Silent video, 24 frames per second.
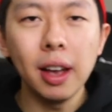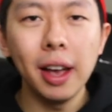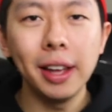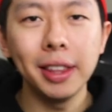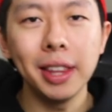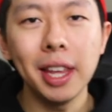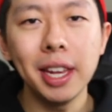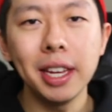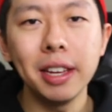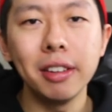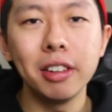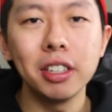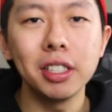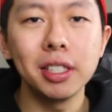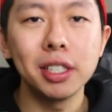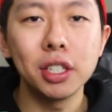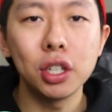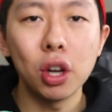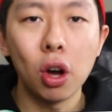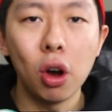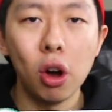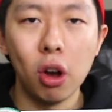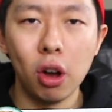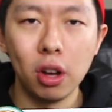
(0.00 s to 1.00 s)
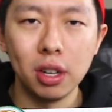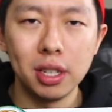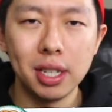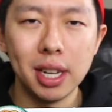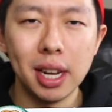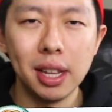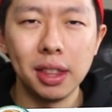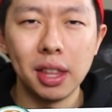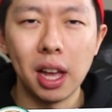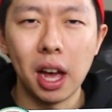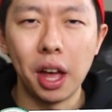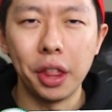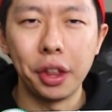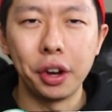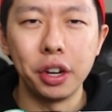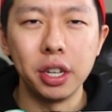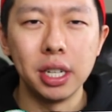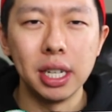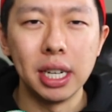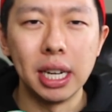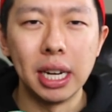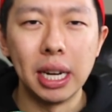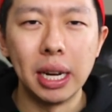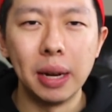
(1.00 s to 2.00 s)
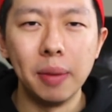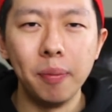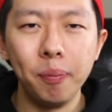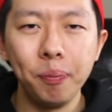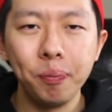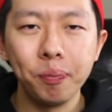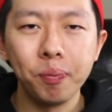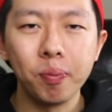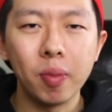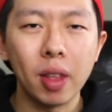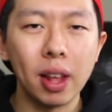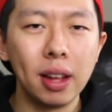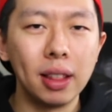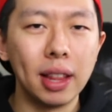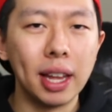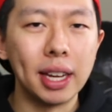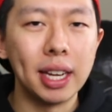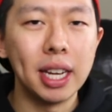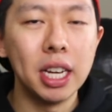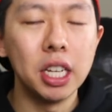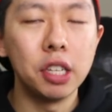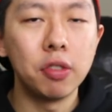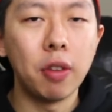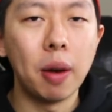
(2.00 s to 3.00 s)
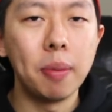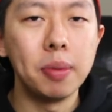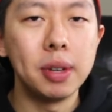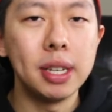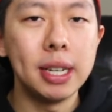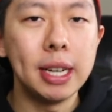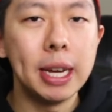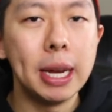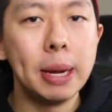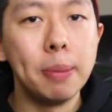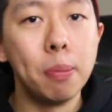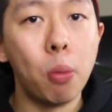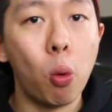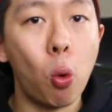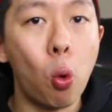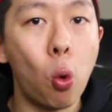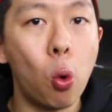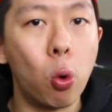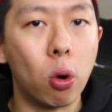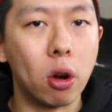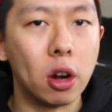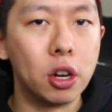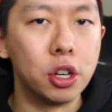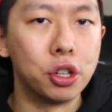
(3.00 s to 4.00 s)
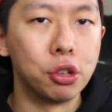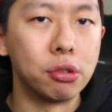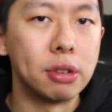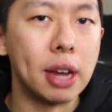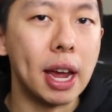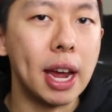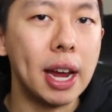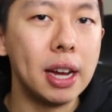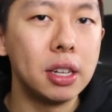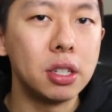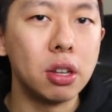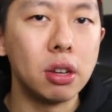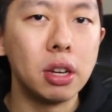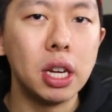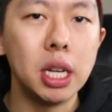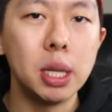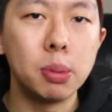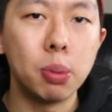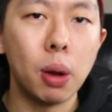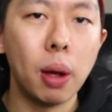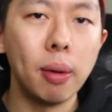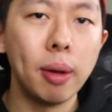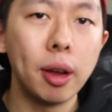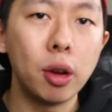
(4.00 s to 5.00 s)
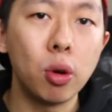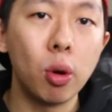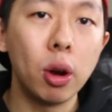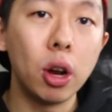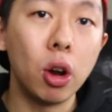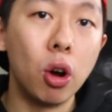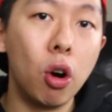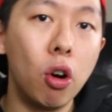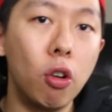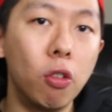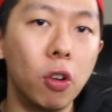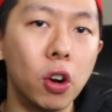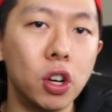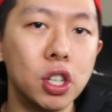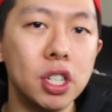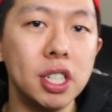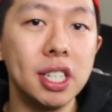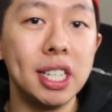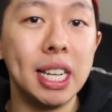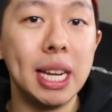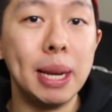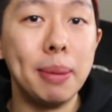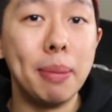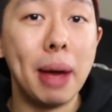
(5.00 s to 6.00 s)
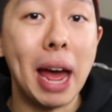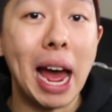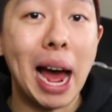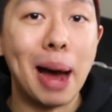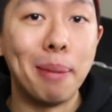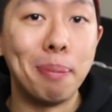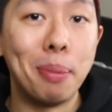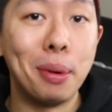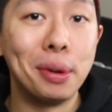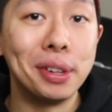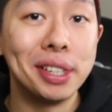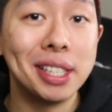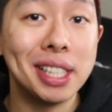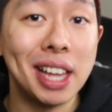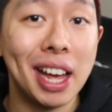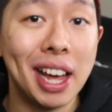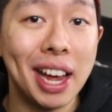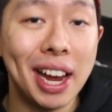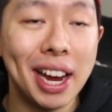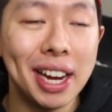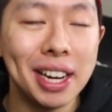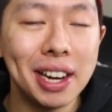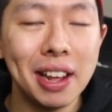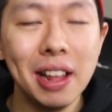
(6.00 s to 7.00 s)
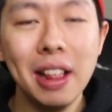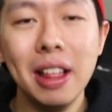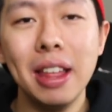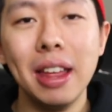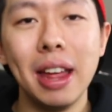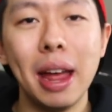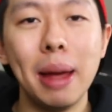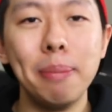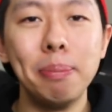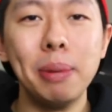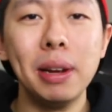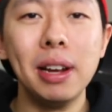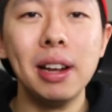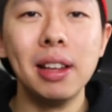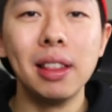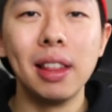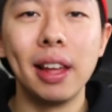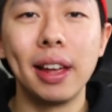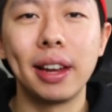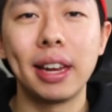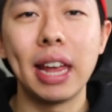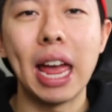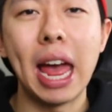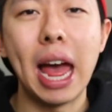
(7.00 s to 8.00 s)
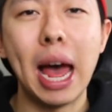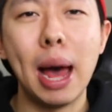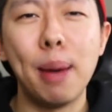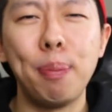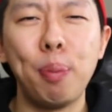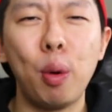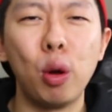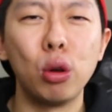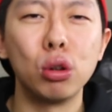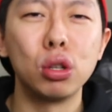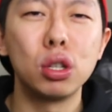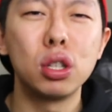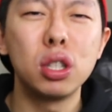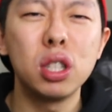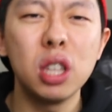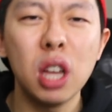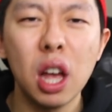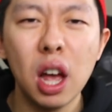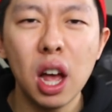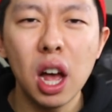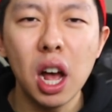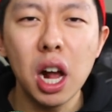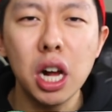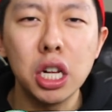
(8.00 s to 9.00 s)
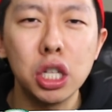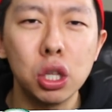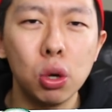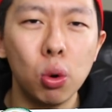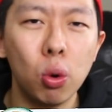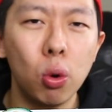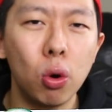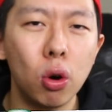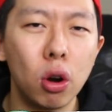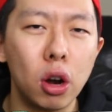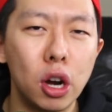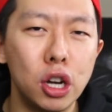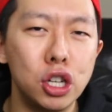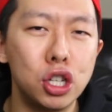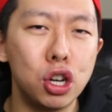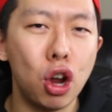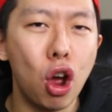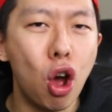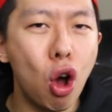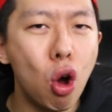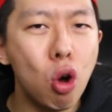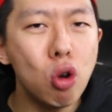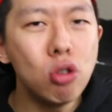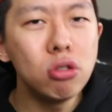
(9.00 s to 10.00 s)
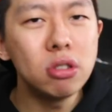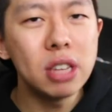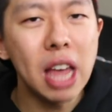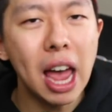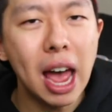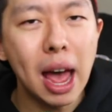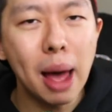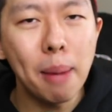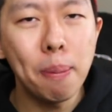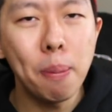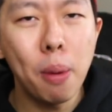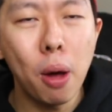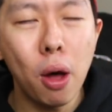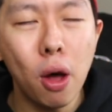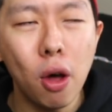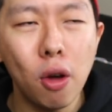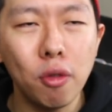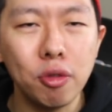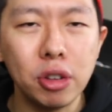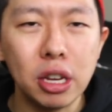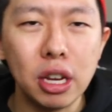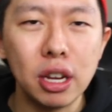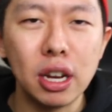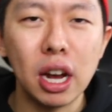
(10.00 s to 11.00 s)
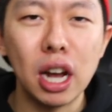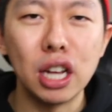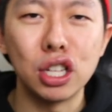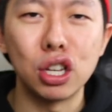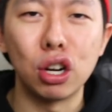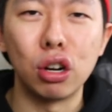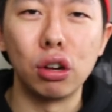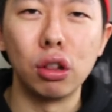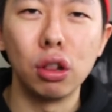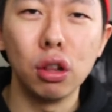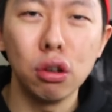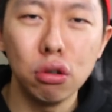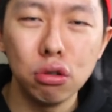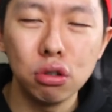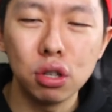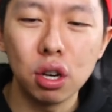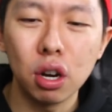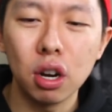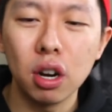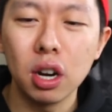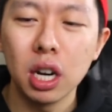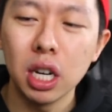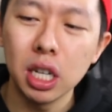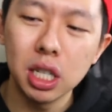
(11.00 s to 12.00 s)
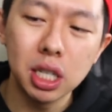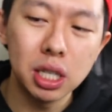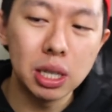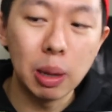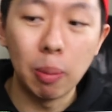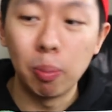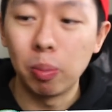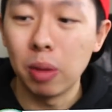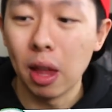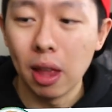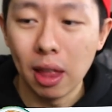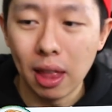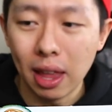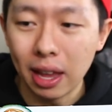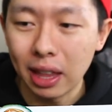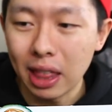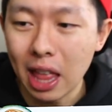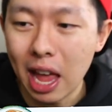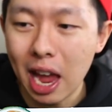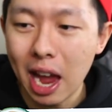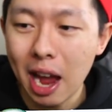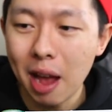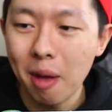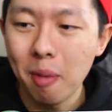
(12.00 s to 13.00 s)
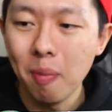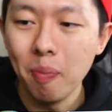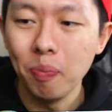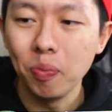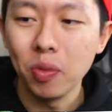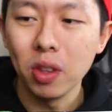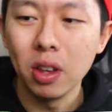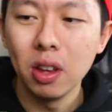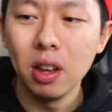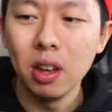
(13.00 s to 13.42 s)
I think he was taunting the other team. Like, he's from Team Orange, okay? So he's probably going over to Team Apple's side and being like, Apple sucks, Orange owns Apple, you guys are losers, something like that.